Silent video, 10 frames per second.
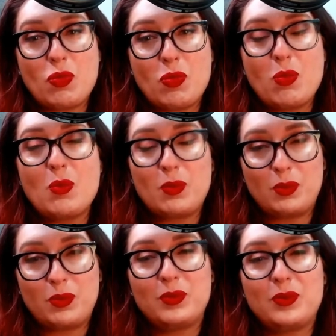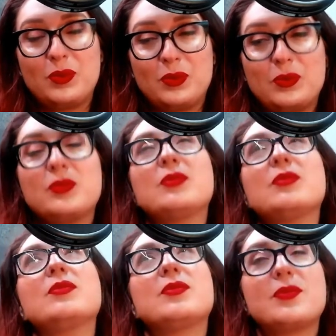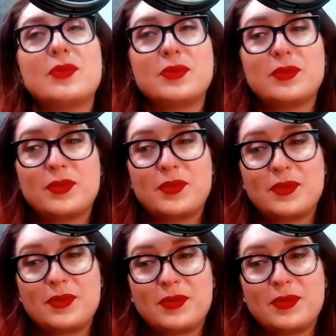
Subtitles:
This person isn't speaking.